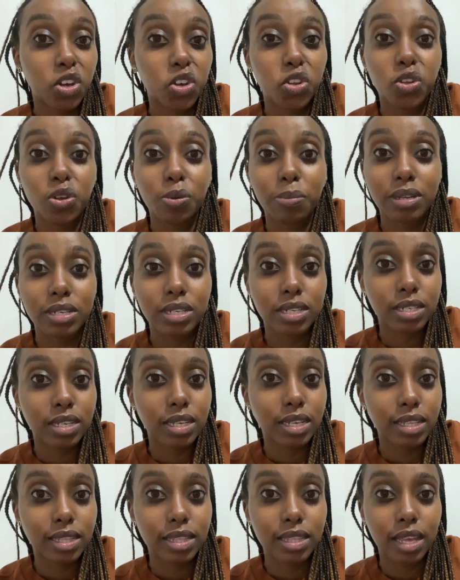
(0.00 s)
you better take
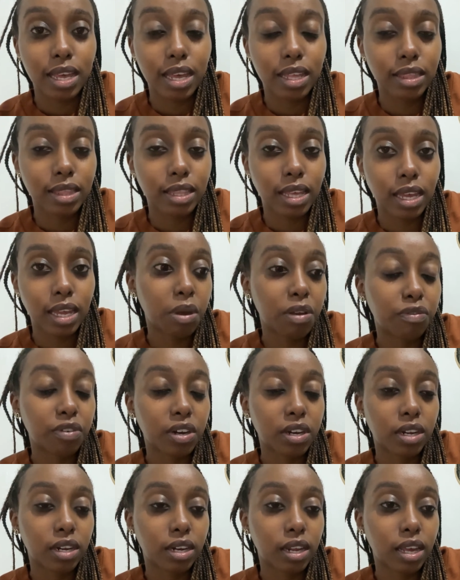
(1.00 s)
it there and there. My friend
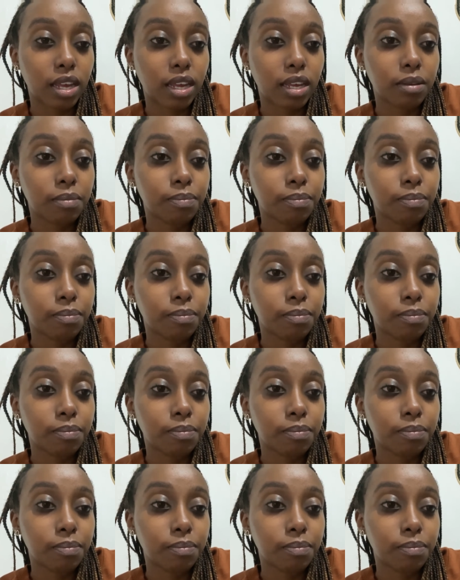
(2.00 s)
and I